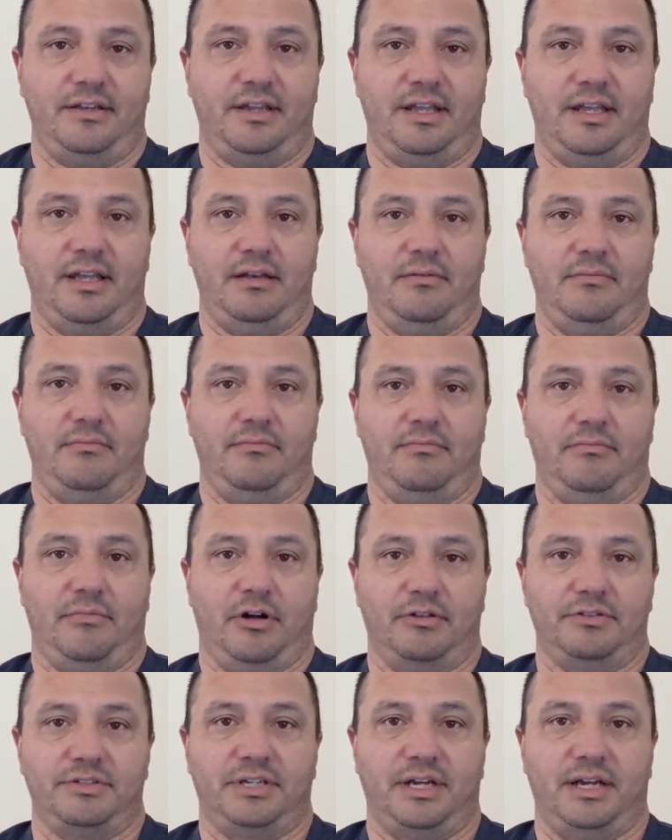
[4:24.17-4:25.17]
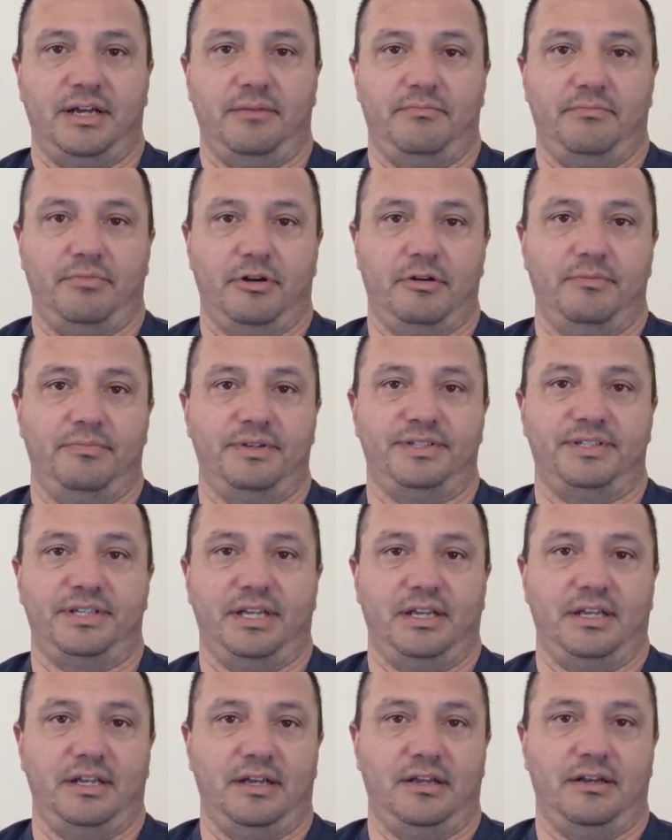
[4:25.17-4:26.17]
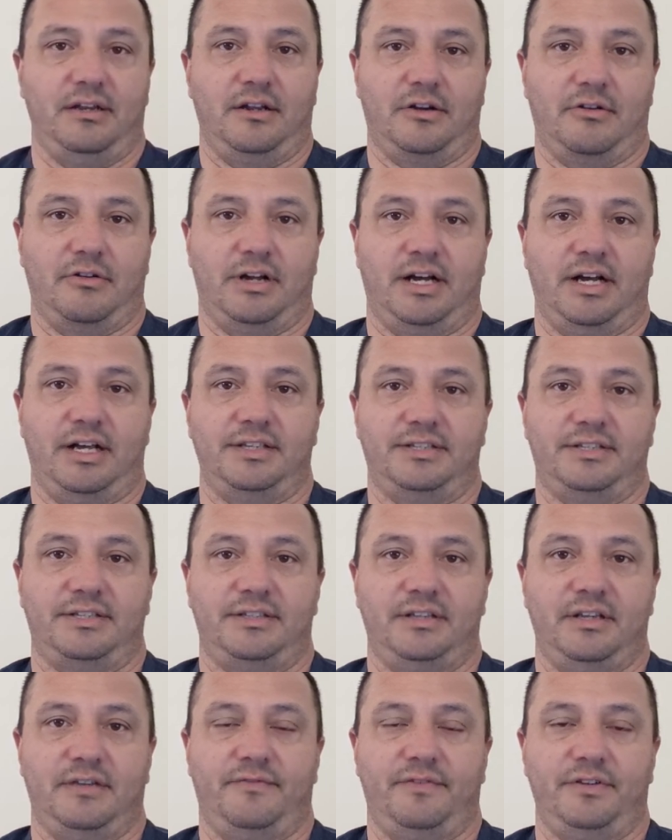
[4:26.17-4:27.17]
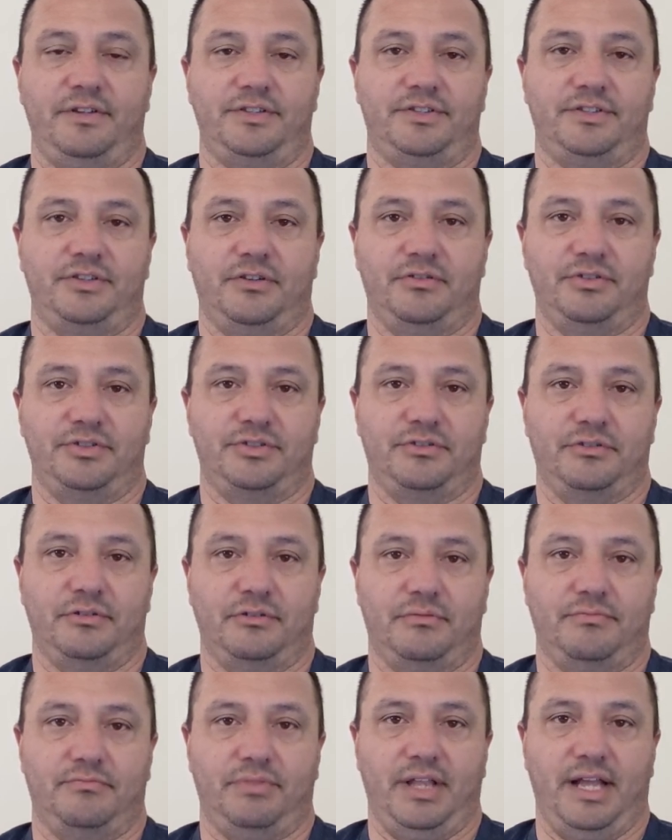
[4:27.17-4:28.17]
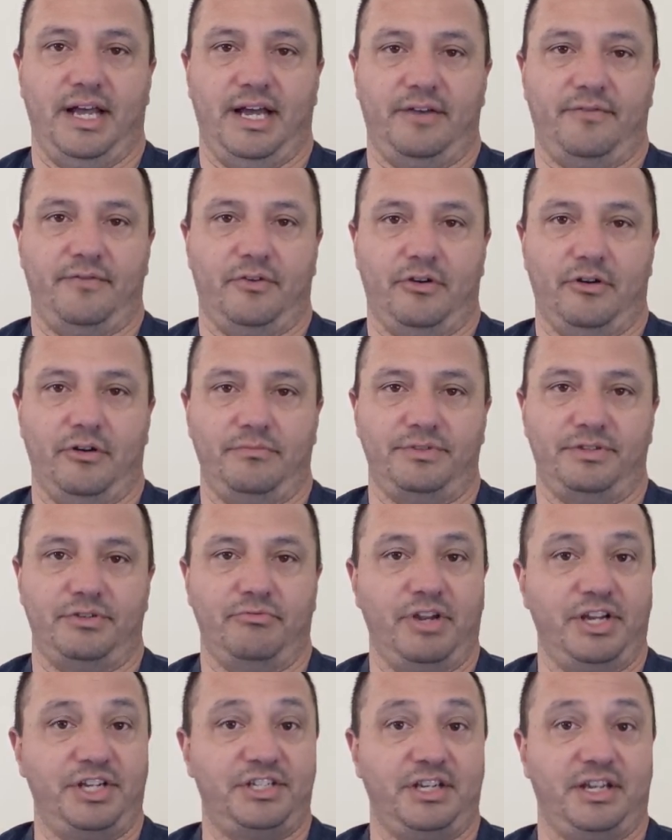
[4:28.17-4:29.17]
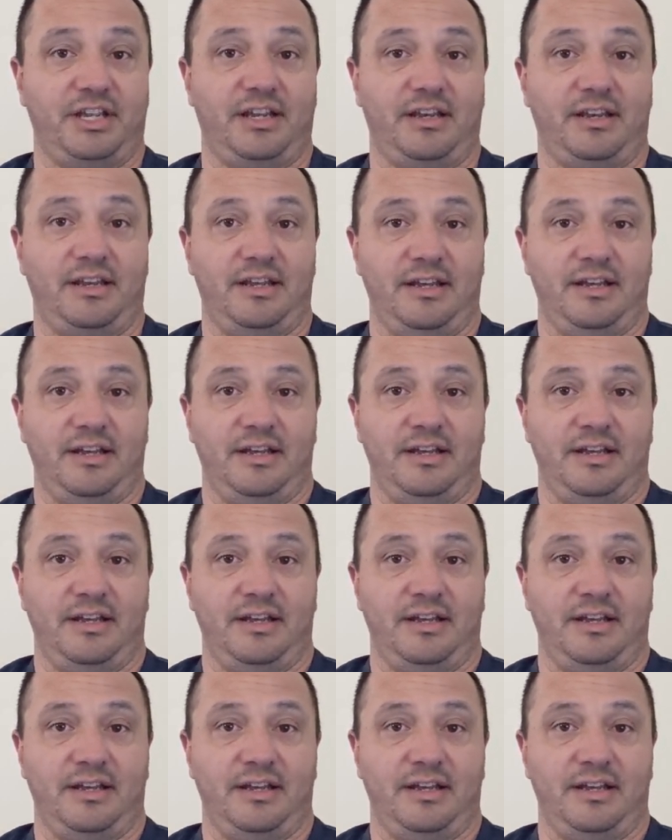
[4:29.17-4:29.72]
and multi-purposing it across different social platforms, reaching